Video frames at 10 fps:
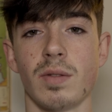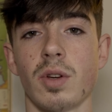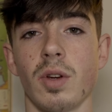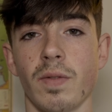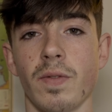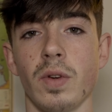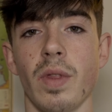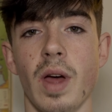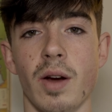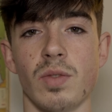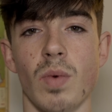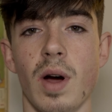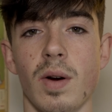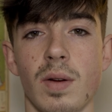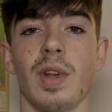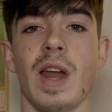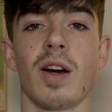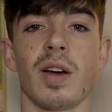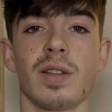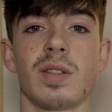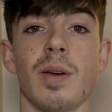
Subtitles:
able to cook food there as well. Now guys,